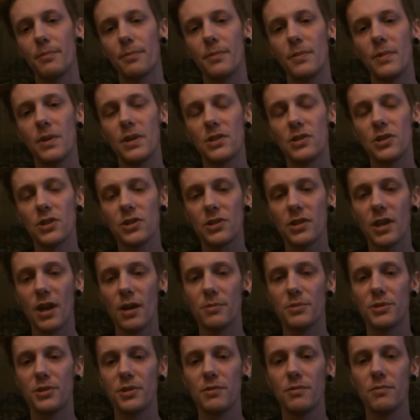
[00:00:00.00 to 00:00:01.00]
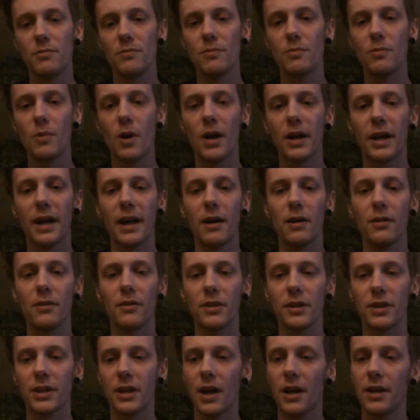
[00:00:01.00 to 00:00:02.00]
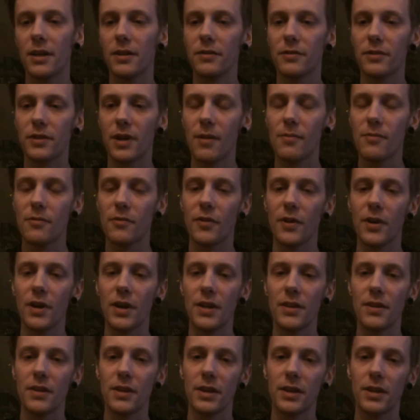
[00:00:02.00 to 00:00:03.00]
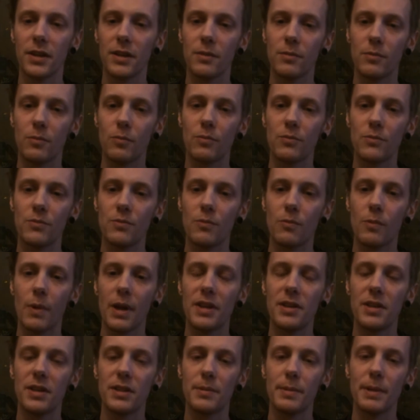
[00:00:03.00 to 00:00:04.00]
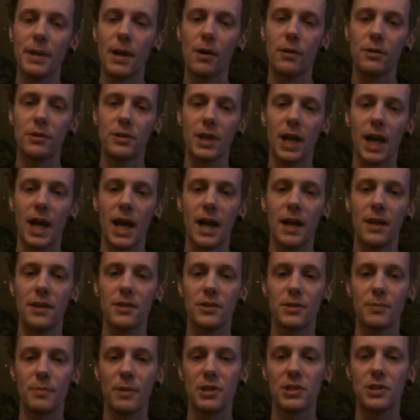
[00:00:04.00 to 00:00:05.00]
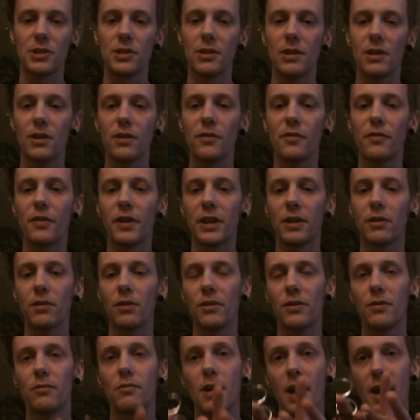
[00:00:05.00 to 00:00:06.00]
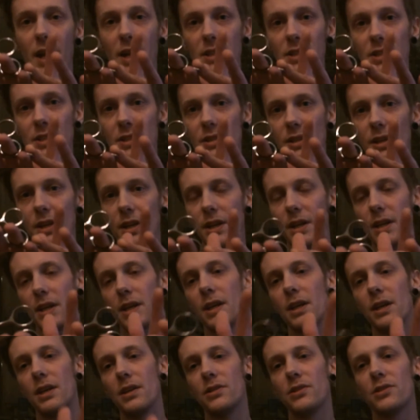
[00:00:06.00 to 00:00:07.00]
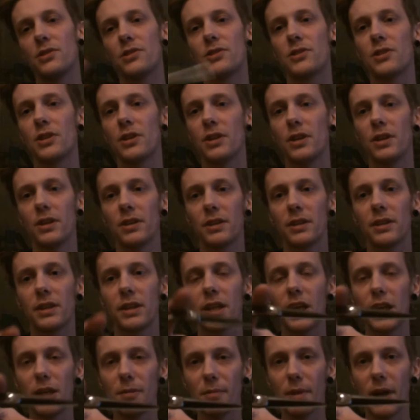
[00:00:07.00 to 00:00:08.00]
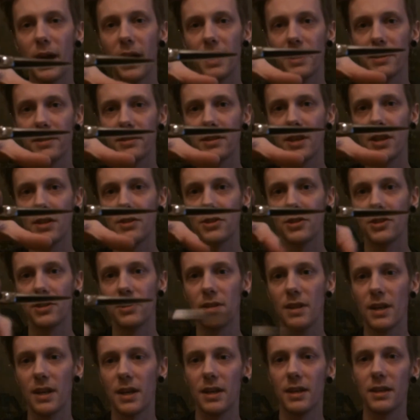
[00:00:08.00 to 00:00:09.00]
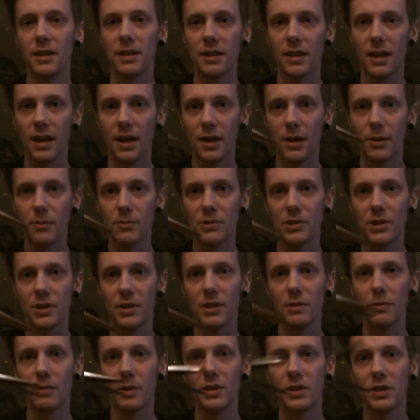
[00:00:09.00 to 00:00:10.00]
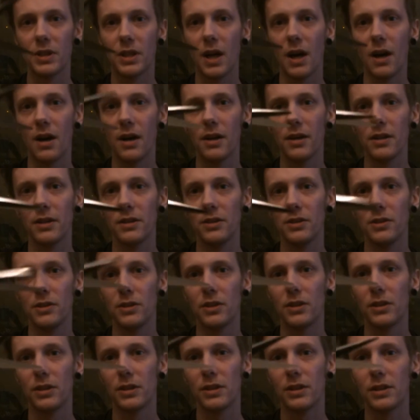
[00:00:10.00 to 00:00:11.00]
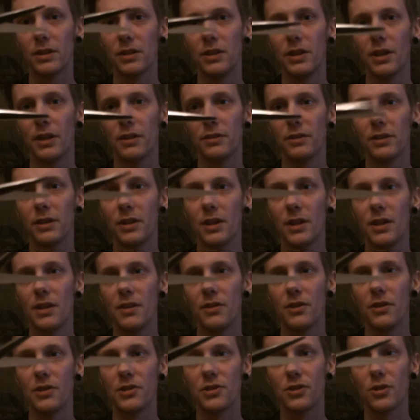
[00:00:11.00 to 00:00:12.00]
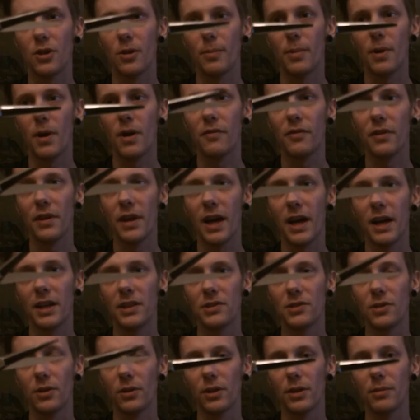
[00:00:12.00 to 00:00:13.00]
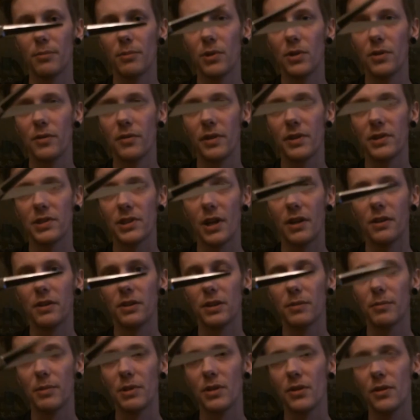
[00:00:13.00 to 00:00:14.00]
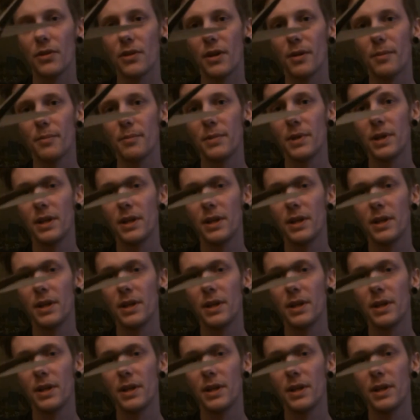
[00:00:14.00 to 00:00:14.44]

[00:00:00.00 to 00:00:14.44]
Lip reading: it just helps you work out the kind of comfort and the way you need to be holding your hand, especially your little finger on the rest, to keep that tension there, so that when you cut, you can, you know, this top half of your hand is not going to move, it's only going to be your thumb.